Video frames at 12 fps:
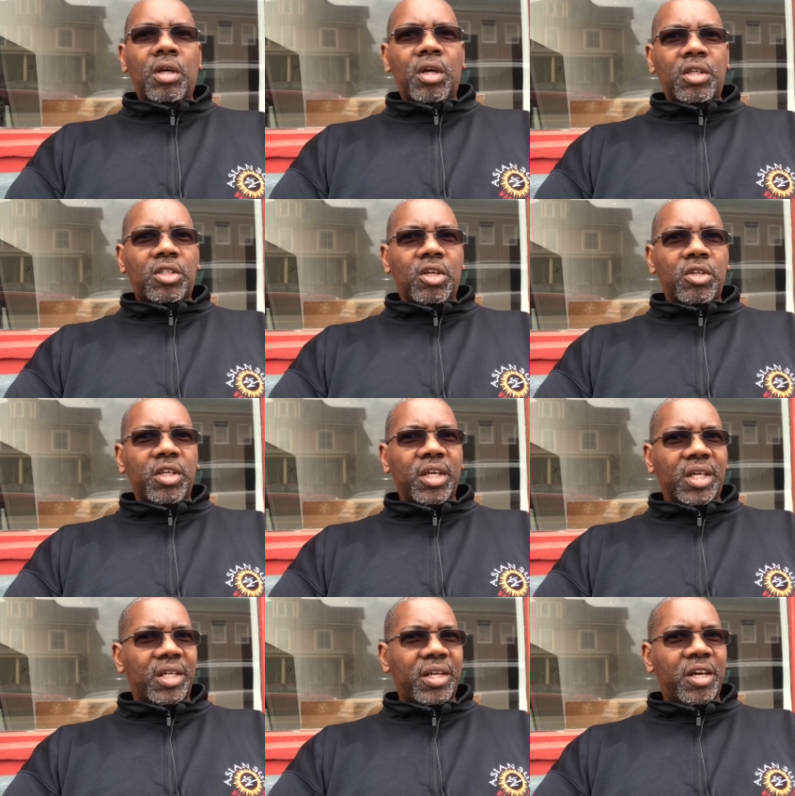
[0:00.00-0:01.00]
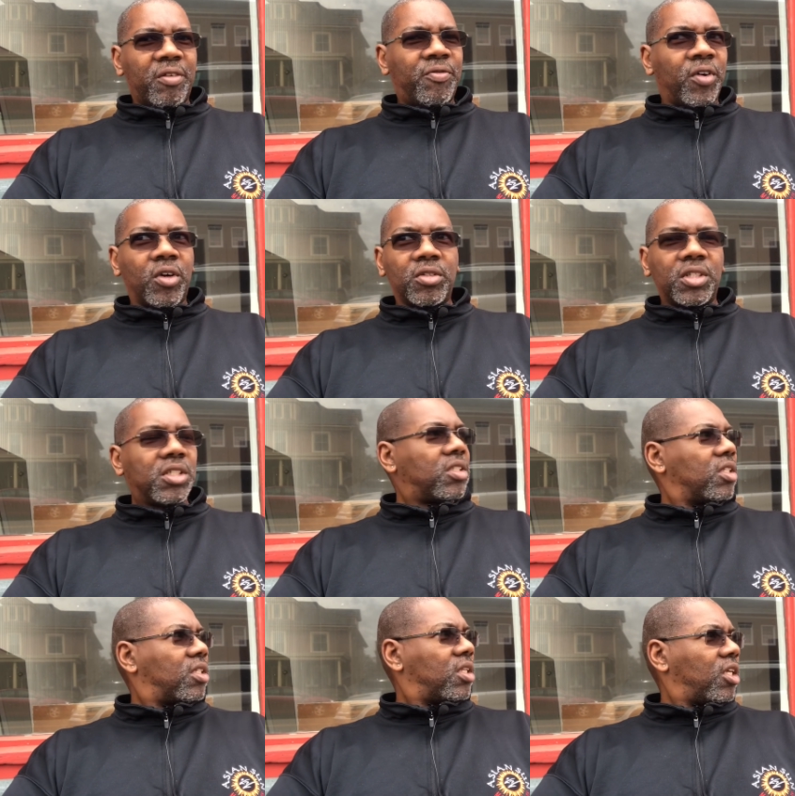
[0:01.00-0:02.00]
All right, so yeah, Canal Fulton, it's
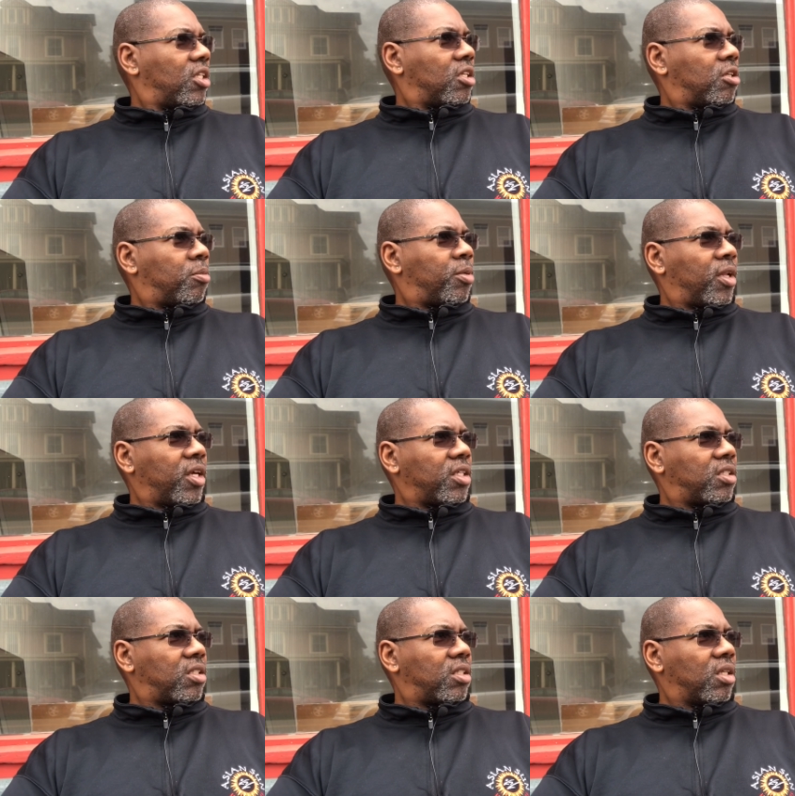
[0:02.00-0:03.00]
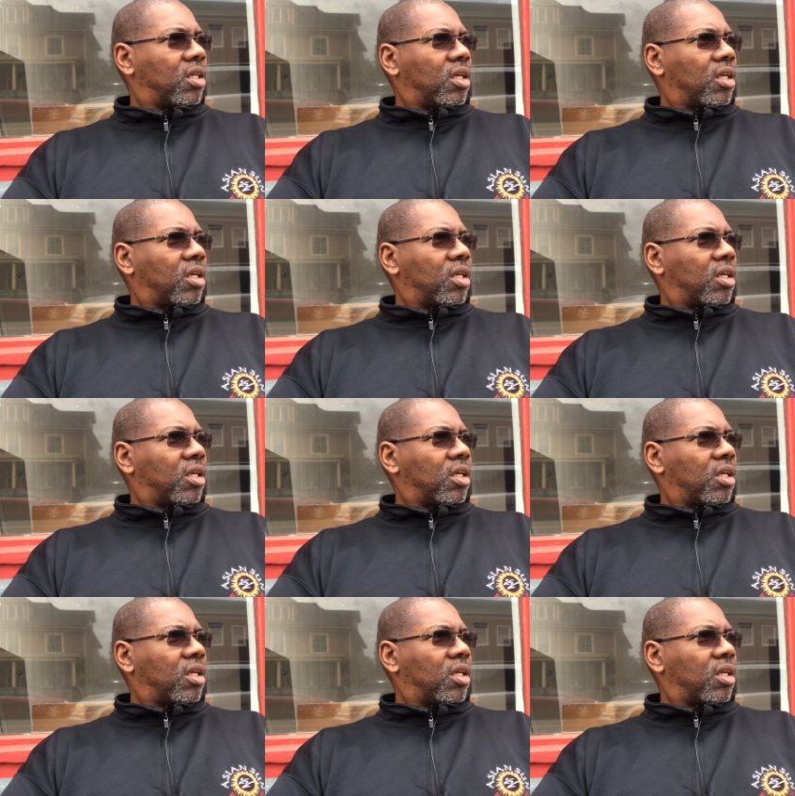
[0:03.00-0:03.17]
a neat little place.